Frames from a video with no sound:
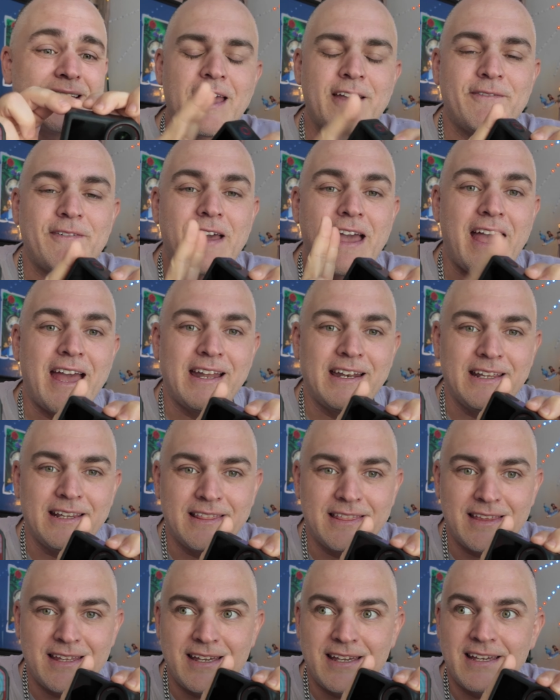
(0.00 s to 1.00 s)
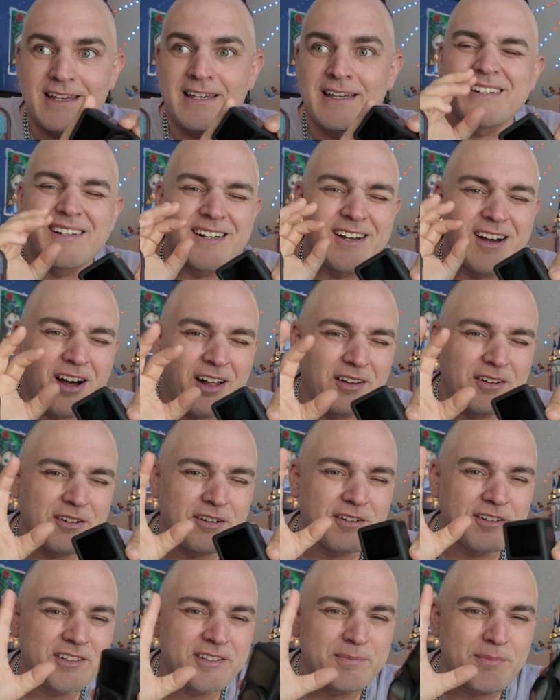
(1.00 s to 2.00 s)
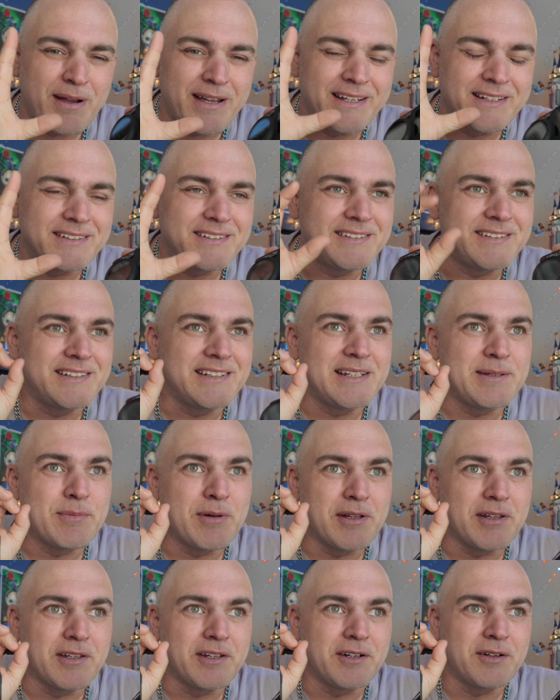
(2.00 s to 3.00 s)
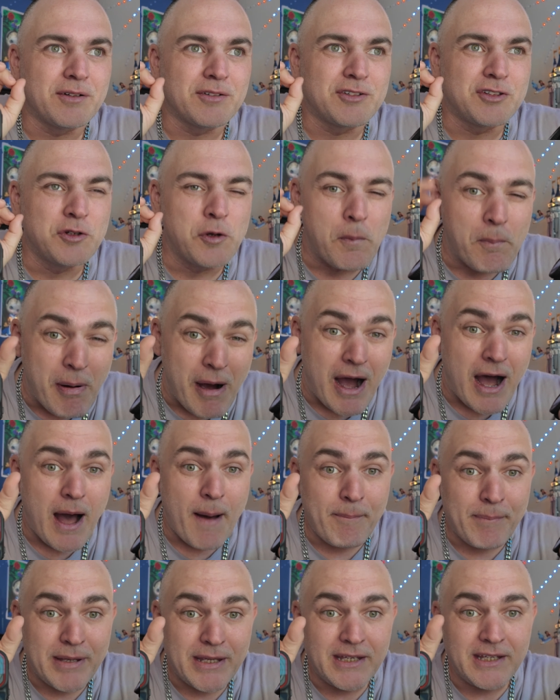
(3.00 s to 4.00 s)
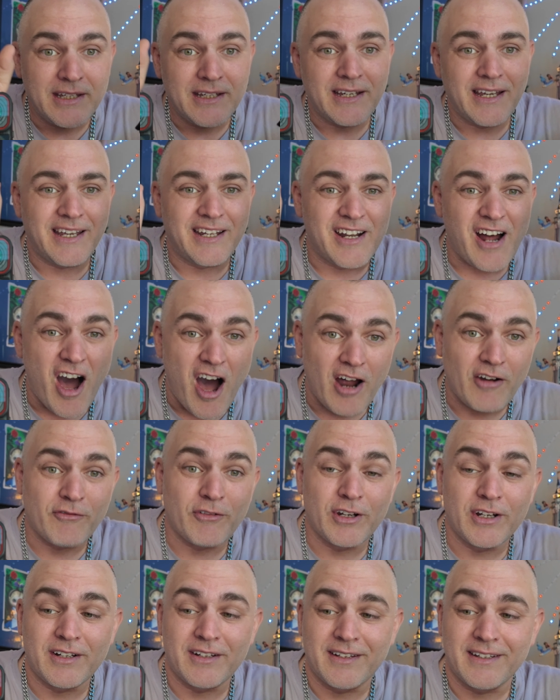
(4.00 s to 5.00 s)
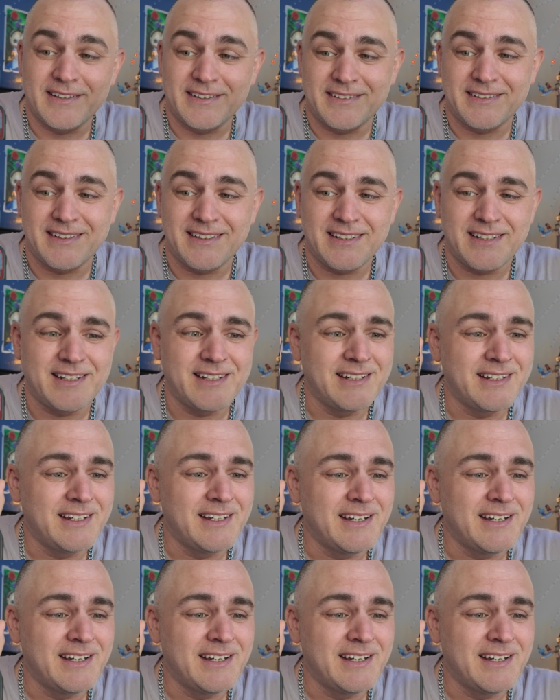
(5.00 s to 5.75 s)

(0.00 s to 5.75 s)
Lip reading: if anything, the colors might seem a little too poppy and unrealistic.